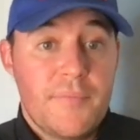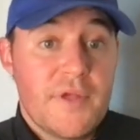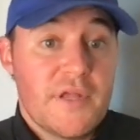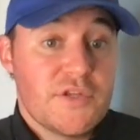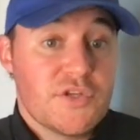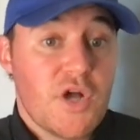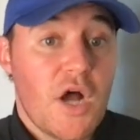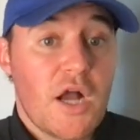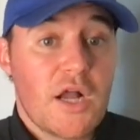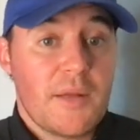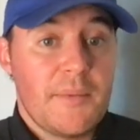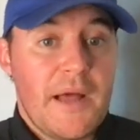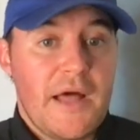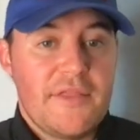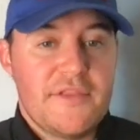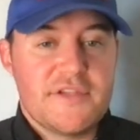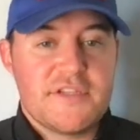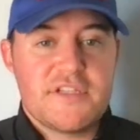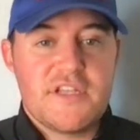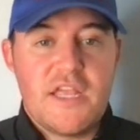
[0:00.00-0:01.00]
can talk about
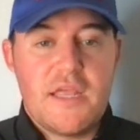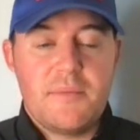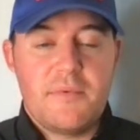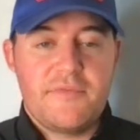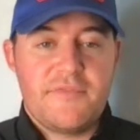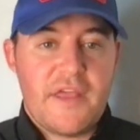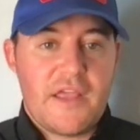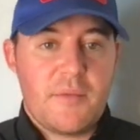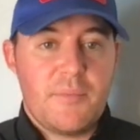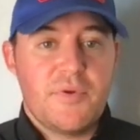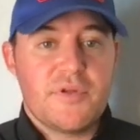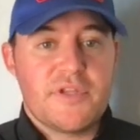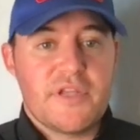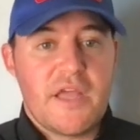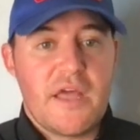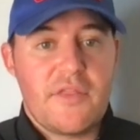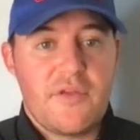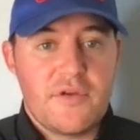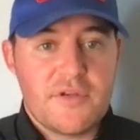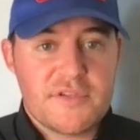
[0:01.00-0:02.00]
this team, if they can put
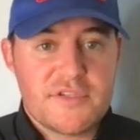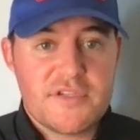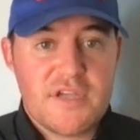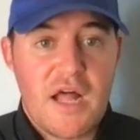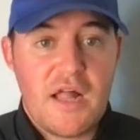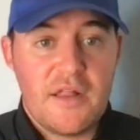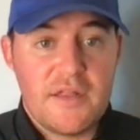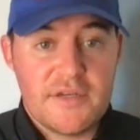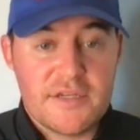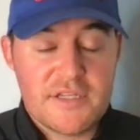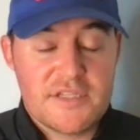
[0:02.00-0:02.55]
together a solid,